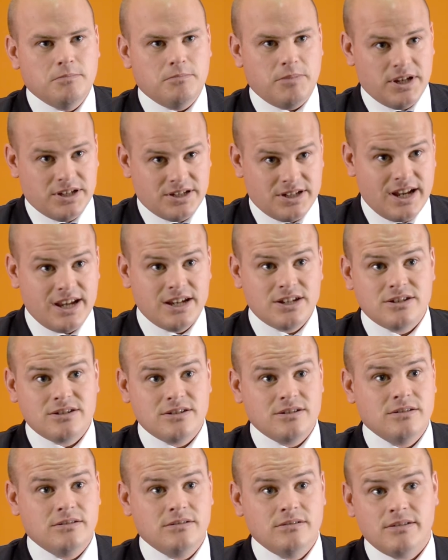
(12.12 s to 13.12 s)

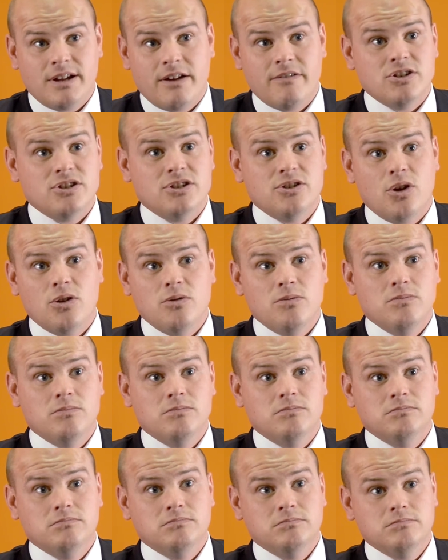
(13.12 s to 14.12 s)
business. There is no,
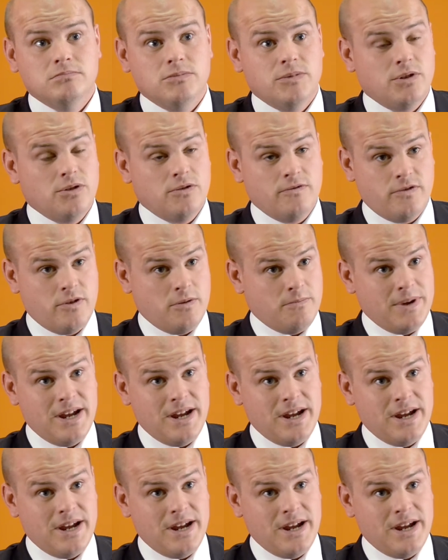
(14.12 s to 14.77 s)
for